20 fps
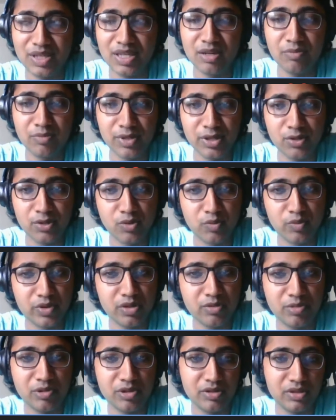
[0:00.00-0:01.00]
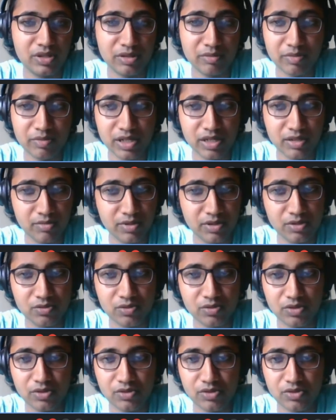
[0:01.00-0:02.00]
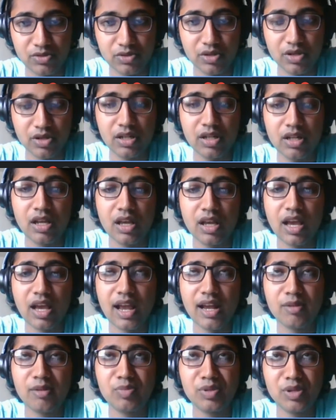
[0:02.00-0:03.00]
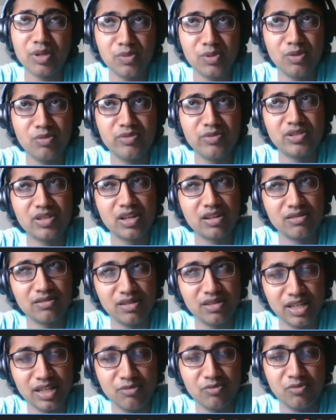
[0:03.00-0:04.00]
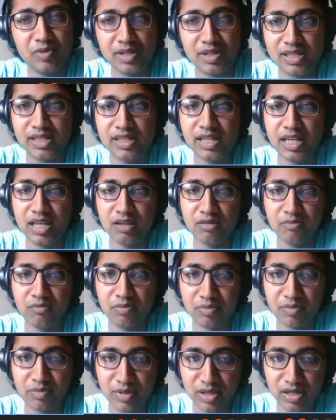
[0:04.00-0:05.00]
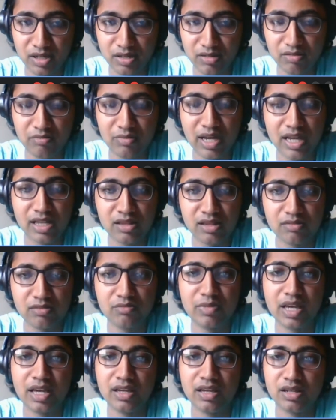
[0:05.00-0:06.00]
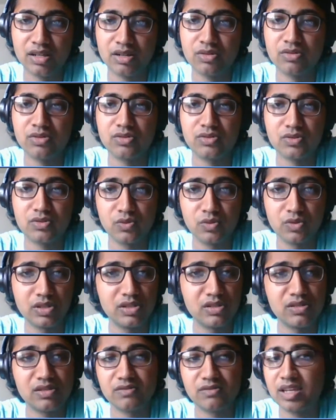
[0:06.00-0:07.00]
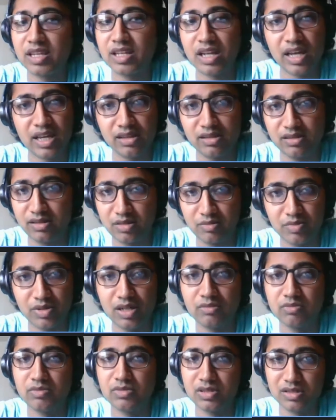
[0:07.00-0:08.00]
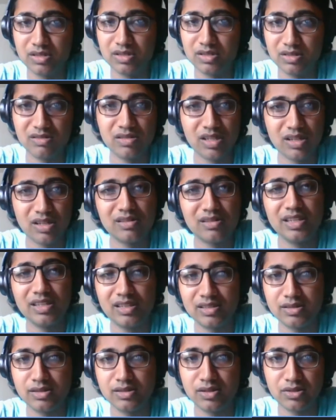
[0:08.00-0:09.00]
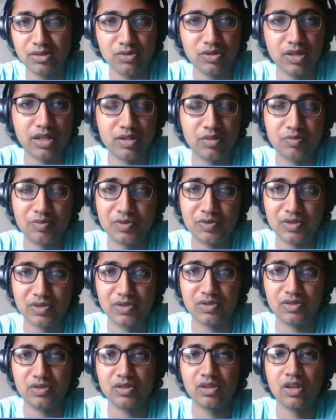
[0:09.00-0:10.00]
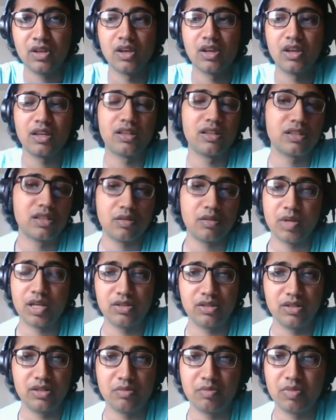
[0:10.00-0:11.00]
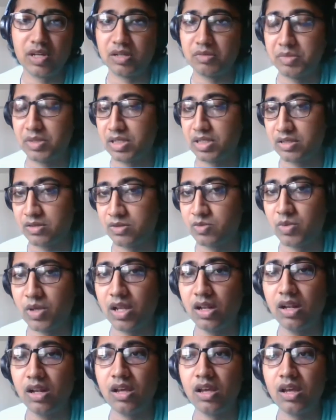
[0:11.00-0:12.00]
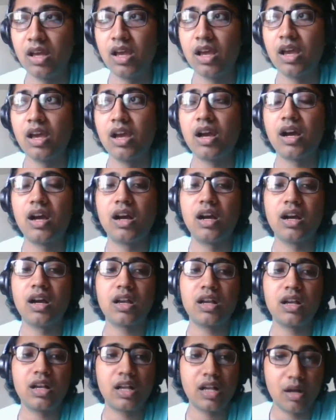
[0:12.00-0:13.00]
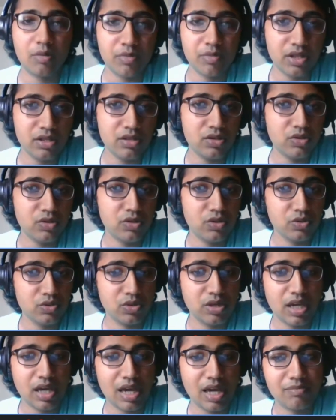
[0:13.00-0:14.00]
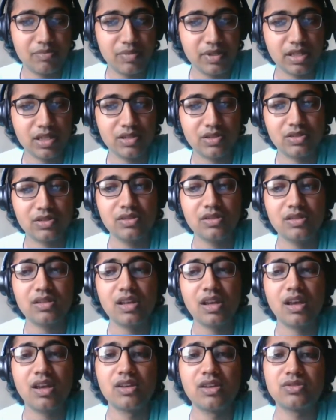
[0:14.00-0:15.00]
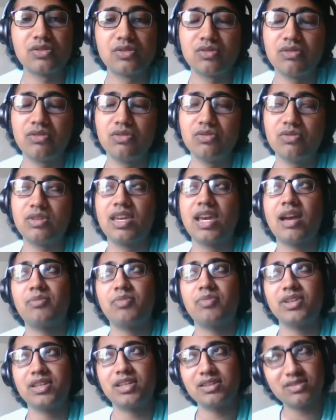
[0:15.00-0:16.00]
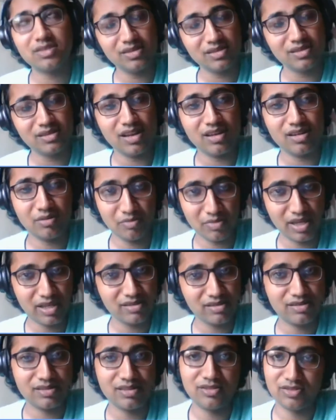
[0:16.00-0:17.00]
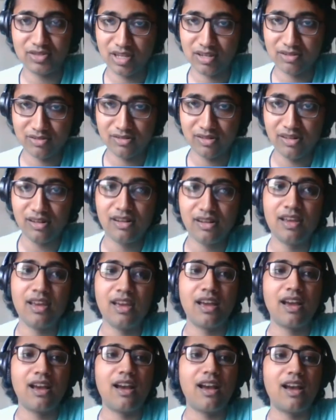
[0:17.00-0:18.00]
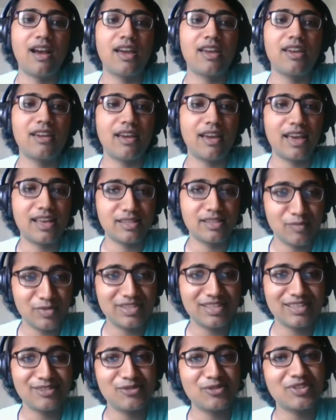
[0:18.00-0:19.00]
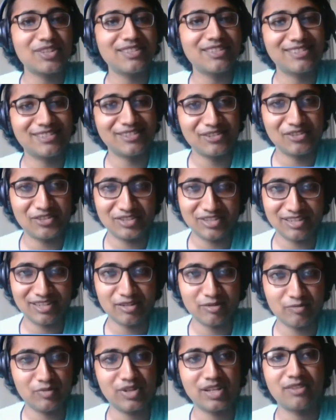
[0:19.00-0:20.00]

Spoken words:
be a bit open about the department you want to join, and people generally will take math background students in either department. It's generally easier to get a position in some other department as well. Coming to UK applications, so UK applications are a mess in general. As much as you can search and